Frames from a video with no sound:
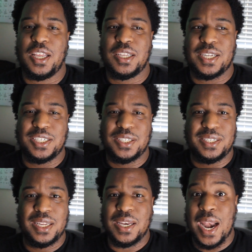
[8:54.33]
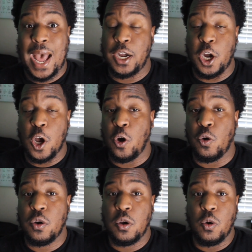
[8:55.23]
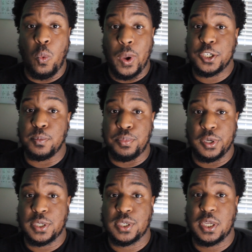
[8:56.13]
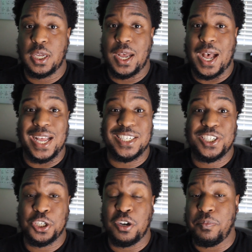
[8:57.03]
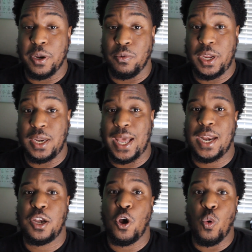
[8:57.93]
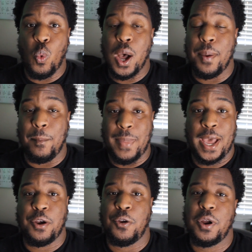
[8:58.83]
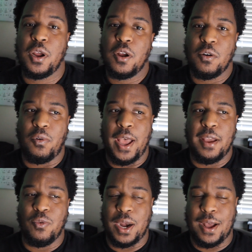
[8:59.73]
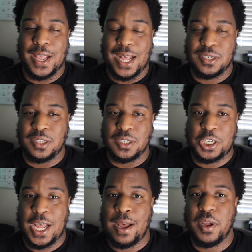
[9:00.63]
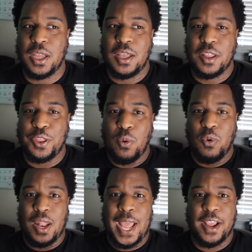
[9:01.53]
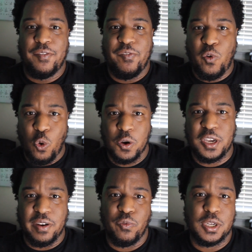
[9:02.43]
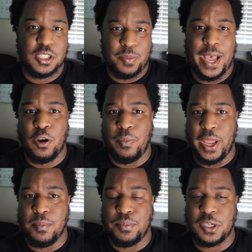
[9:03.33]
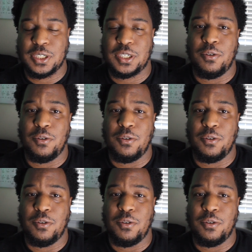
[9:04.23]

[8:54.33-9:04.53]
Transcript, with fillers: is i just did not know which books I should have been reading. I didn't know what mattered, right? When I got to the shop, there were like four different Spider Man books.